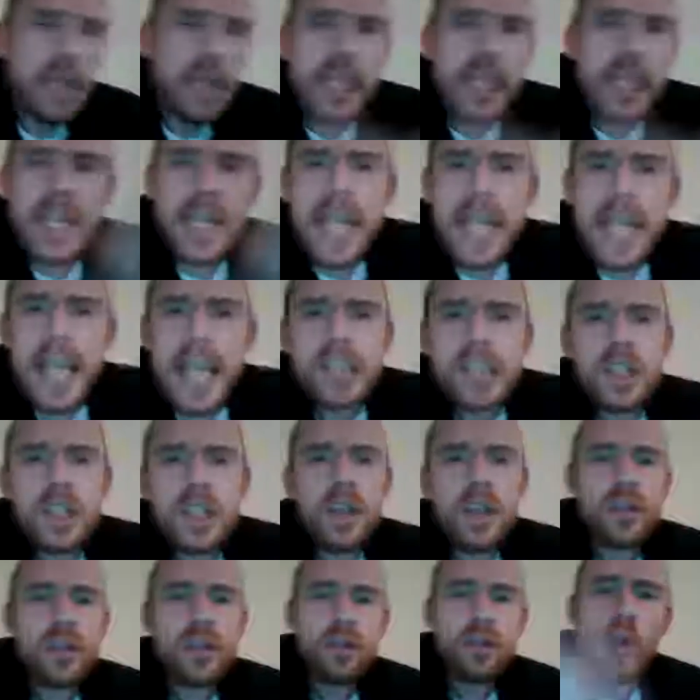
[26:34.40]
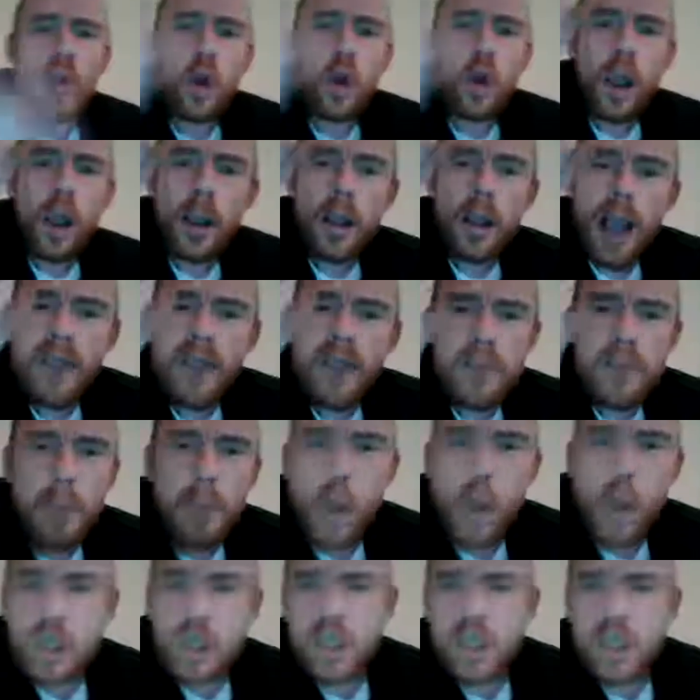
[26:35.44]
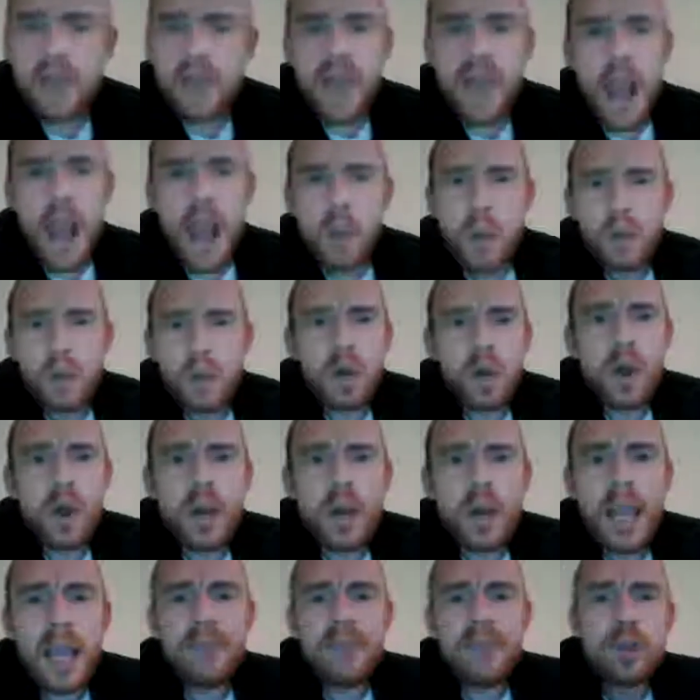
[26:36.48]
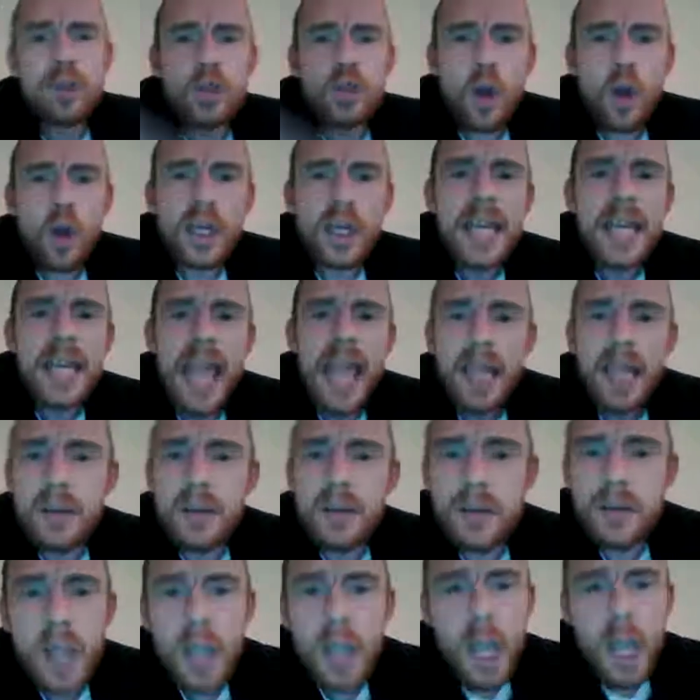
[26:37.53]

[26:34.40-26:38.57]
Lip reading: you need to have a positive outlook on life, not a negative.